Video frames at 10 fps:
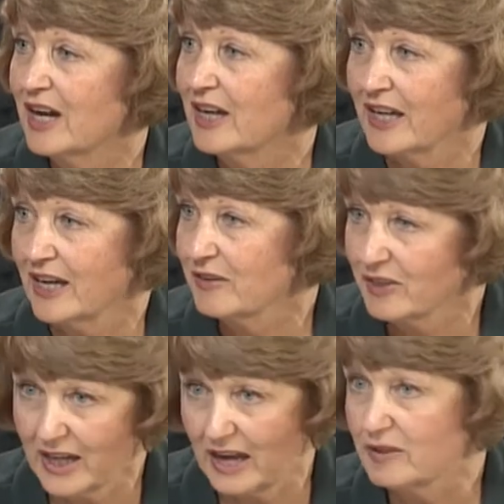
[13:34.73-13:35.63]
Again, I
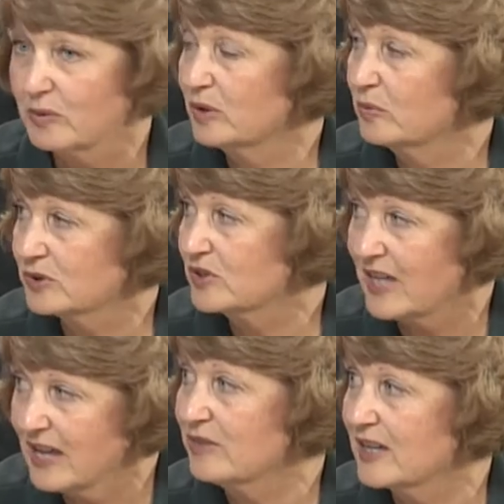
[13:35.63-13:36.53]
think everyone will
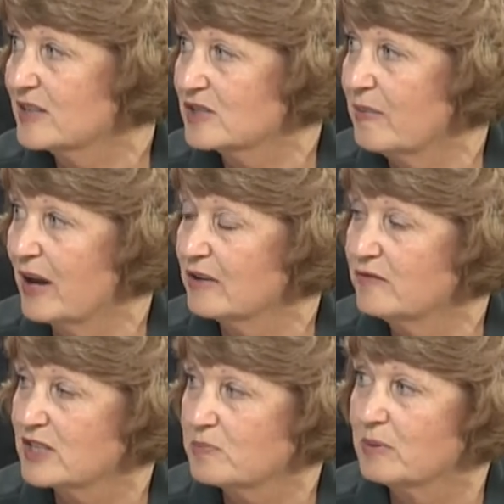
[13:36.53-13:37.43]
say things about
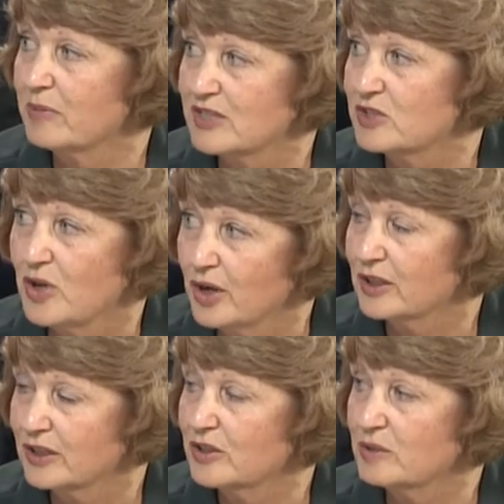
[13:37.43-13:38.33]
investment, but it's not
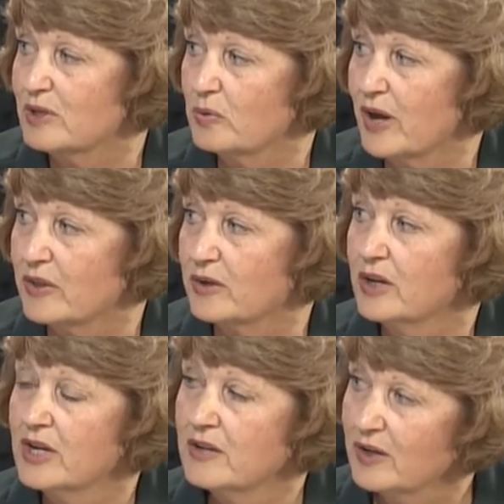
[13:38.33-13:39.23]
clear to me whether
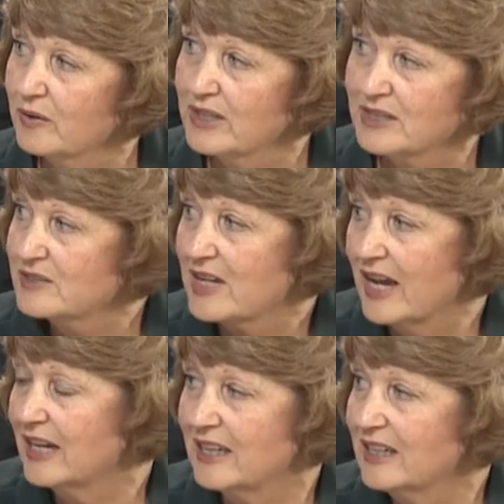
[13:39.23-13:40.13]
there is
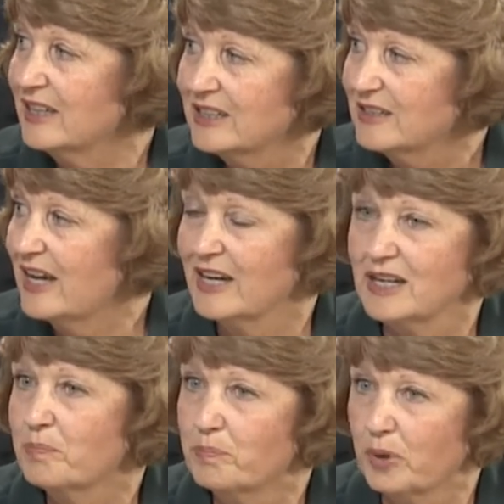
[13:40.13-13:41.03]
any
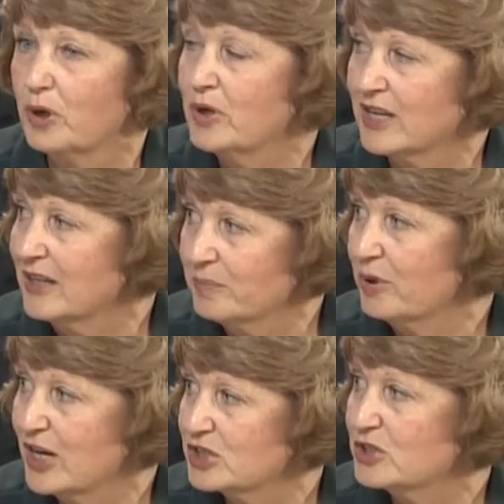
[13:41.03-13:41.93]
burning
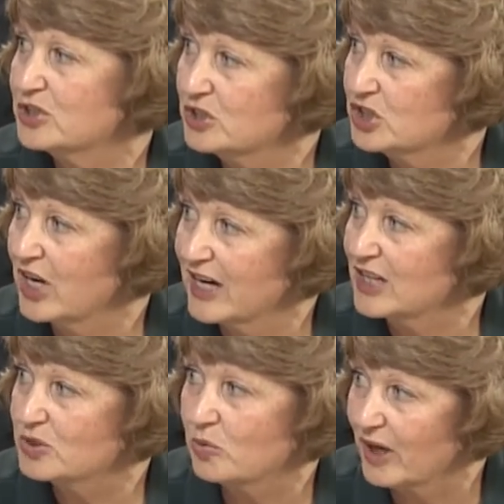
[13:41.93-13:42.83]
pressure to
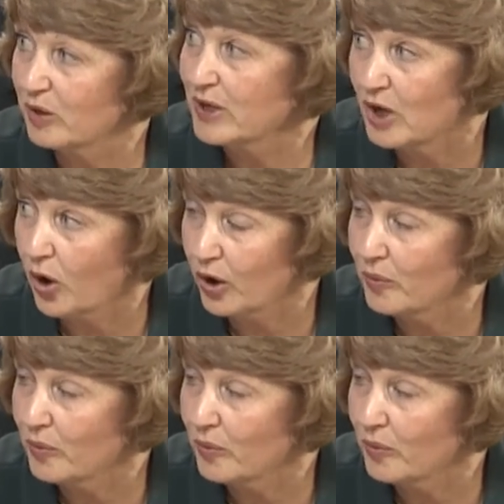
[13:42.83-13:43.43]
change where we are